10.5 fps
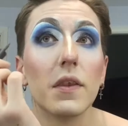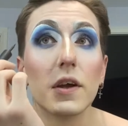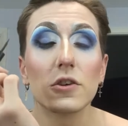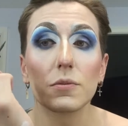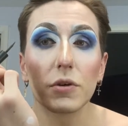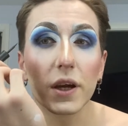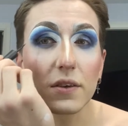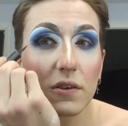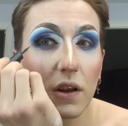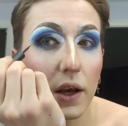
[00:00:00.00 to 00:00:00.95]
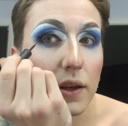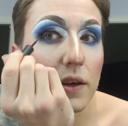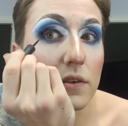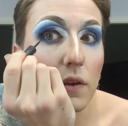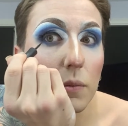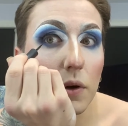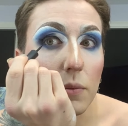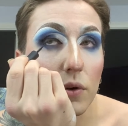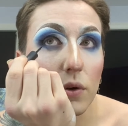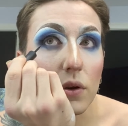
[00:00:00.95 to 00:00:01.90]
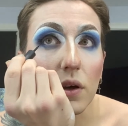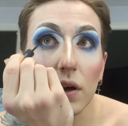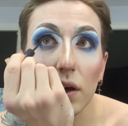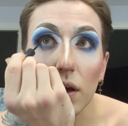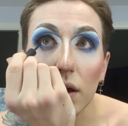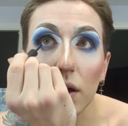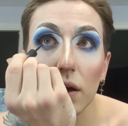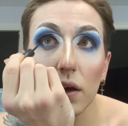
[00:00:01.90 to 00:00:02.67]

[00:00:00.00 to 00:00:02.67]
then just bring it slightly into the bottom corner here.